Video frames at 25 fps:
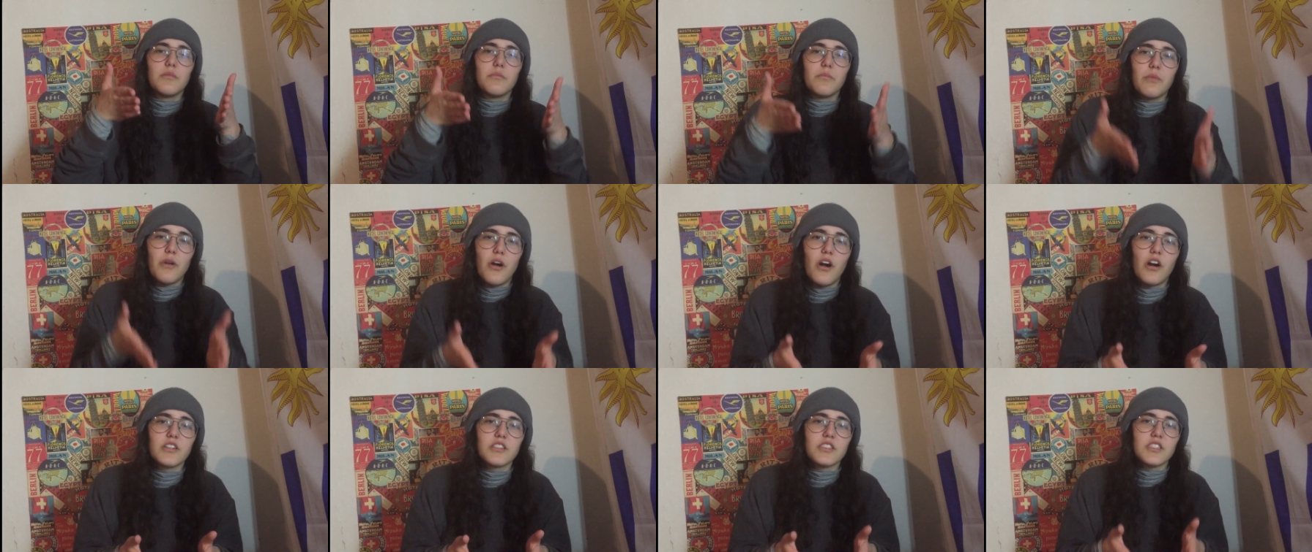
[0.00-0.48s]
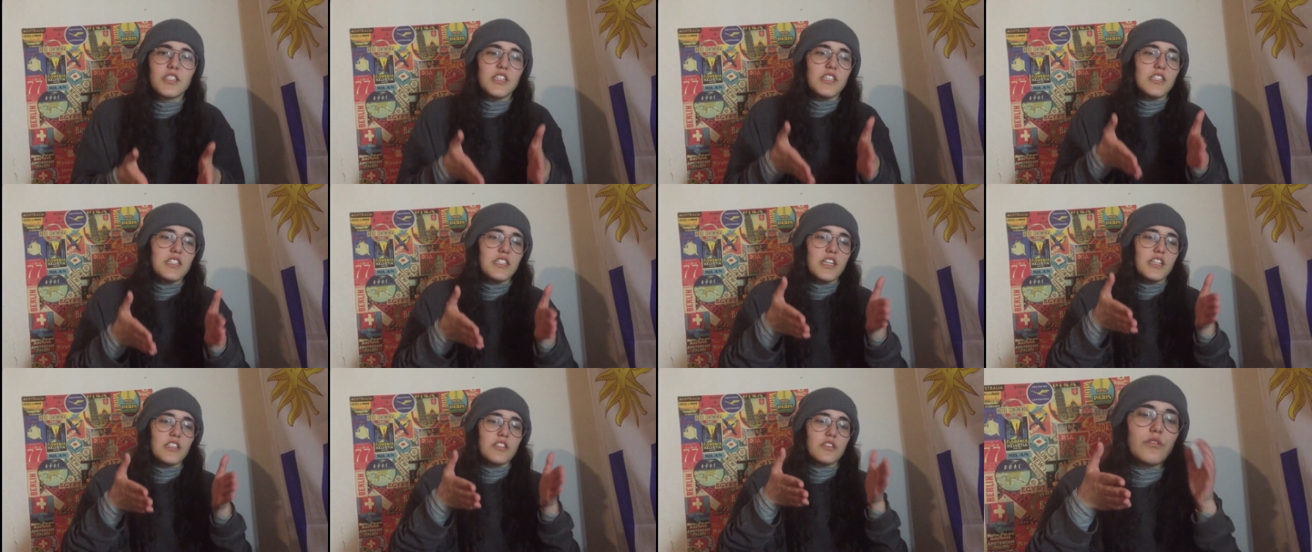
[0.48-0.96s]

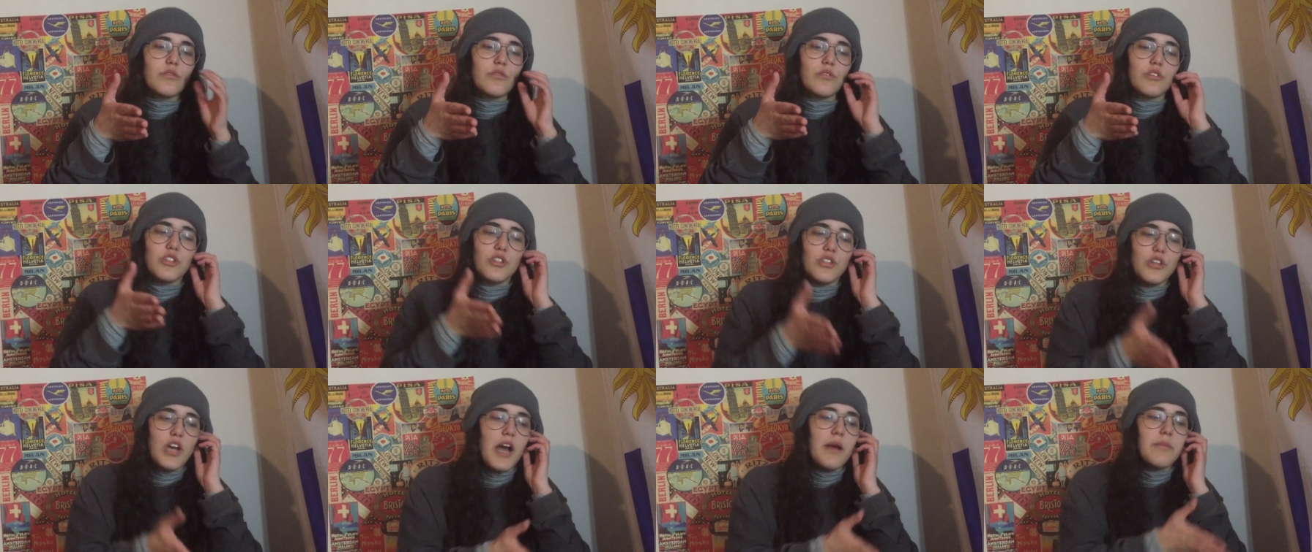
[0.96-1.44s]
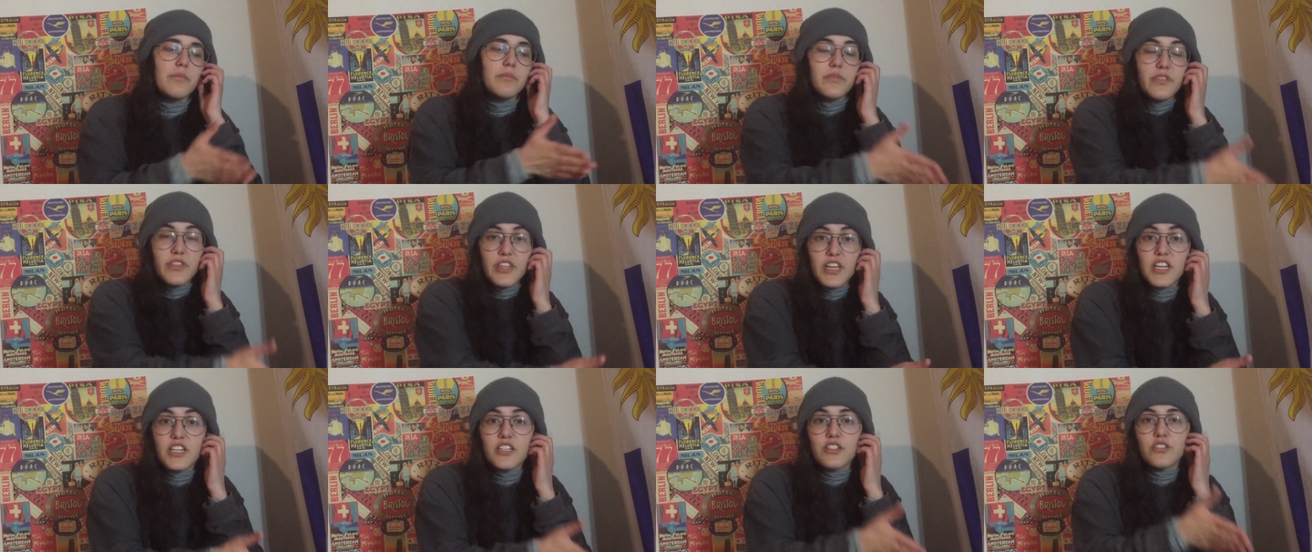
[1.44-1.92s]
boxes and to I'm
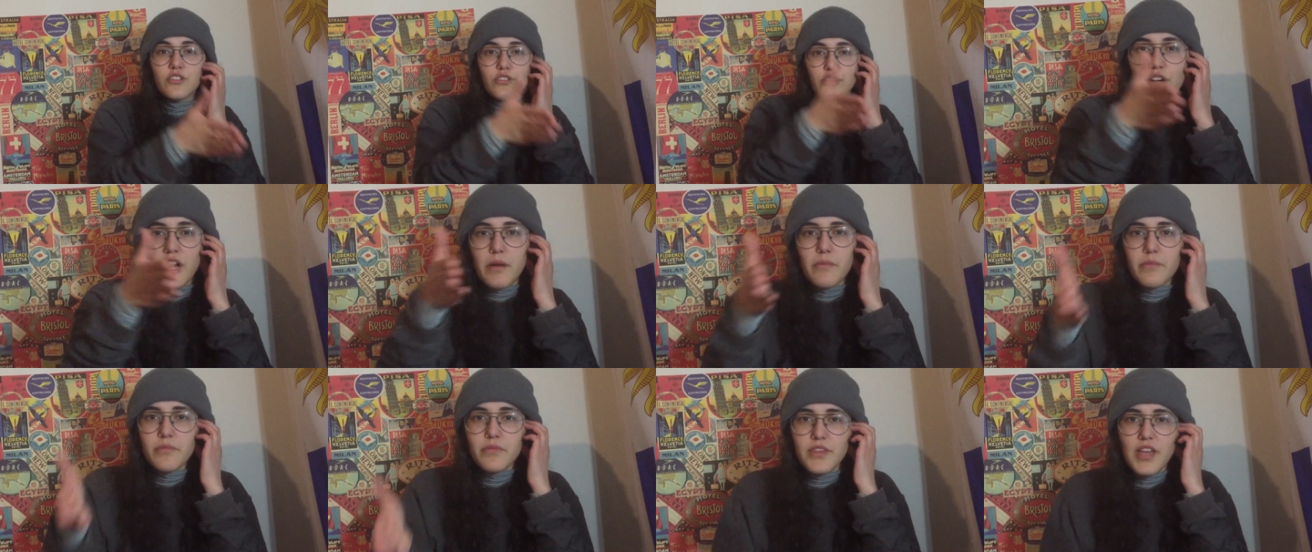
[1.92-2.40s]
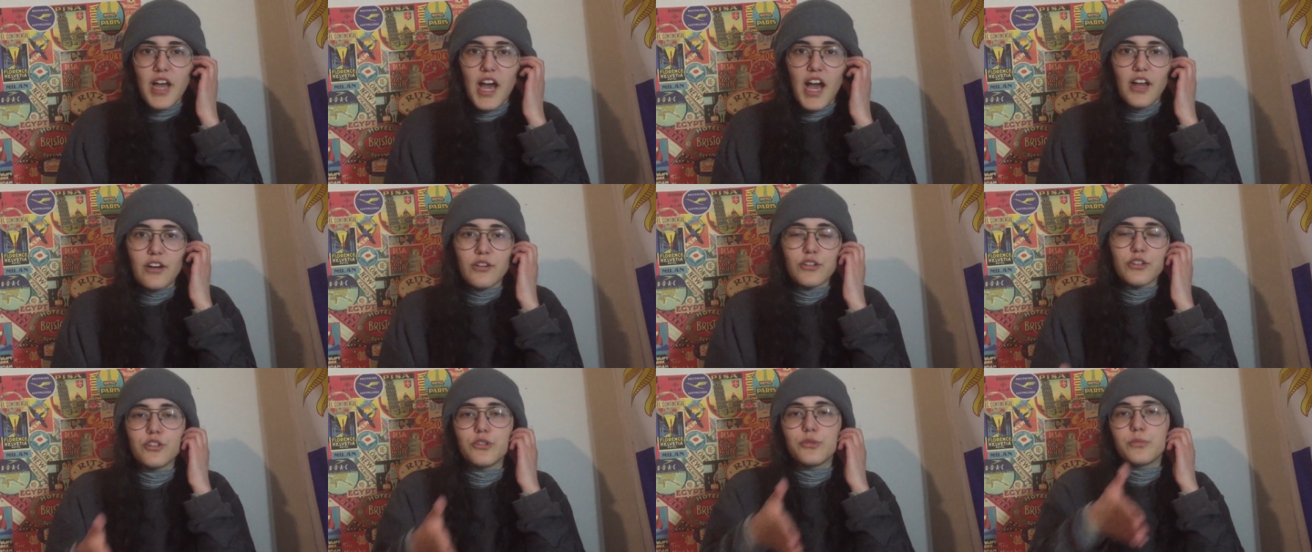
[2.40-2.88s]
this or I'm that or